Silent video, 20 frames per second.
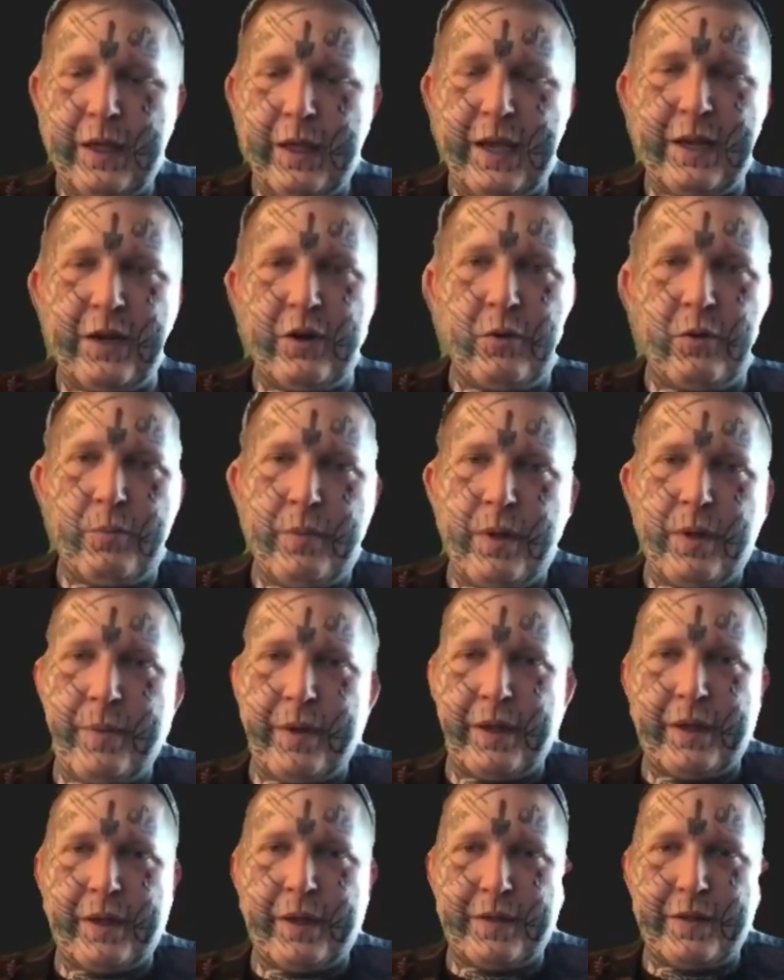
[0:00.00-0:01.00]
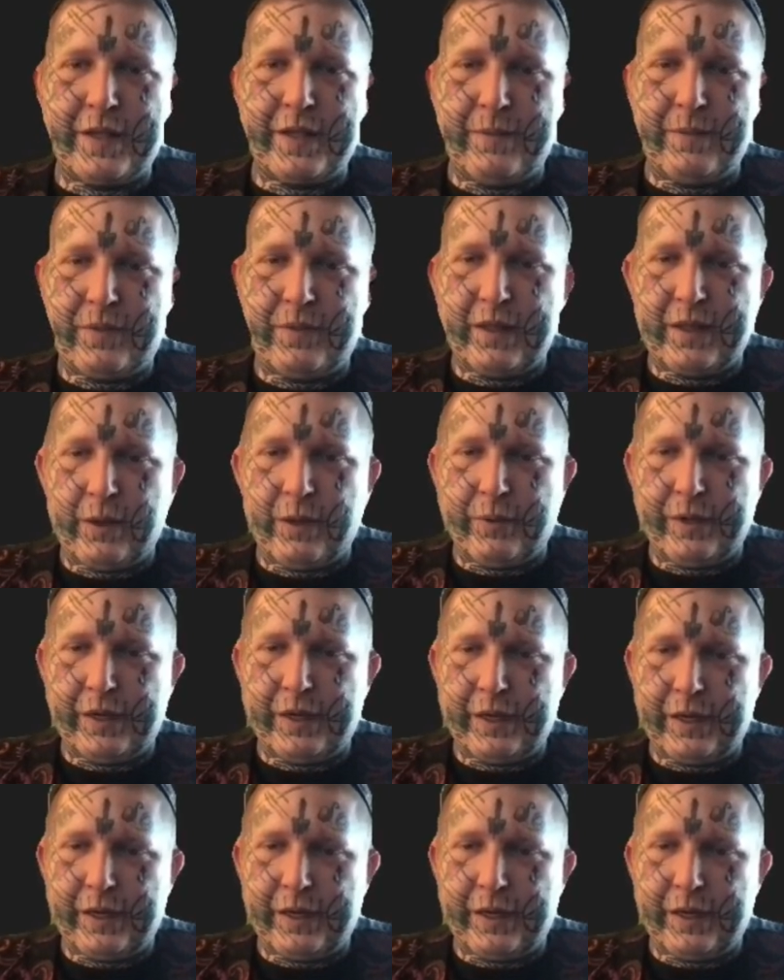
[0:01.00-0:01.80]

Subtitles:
And it'll mimic the same thing that we did